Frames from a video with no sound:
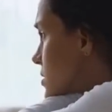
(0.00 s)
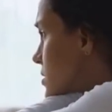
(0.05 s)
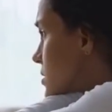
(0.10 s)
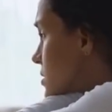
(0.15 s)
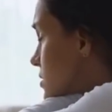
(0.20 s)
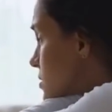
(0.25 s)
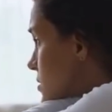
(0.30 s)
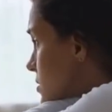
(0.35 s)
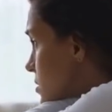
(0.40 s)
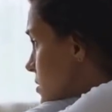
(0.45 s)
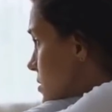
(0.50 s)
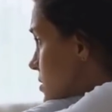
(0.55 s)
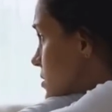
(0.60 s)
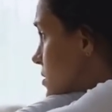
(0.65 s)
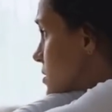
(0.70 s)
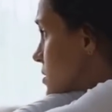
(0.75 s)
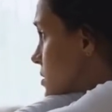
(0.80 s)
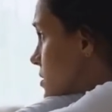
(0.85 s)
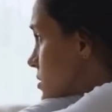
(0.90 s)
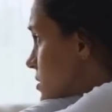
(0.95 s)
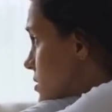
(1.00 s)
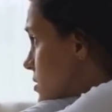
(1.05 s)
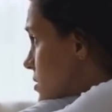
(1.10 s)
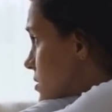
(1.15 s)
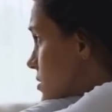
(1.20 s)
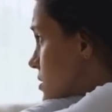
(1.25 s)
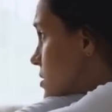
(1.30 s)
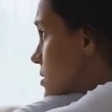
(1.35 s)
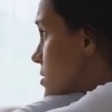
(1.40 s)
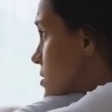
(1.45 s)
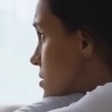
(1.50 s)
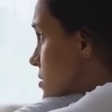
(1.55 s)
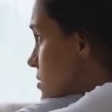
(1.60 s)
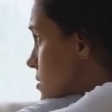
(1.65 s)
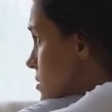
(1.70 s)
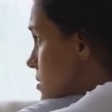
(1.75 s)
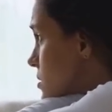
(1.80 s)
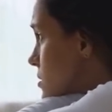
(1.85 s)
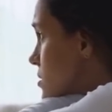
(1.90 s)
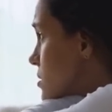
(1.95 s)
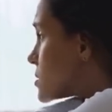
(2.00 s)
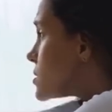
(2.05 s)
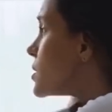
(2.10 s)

Did she not go over with pastries any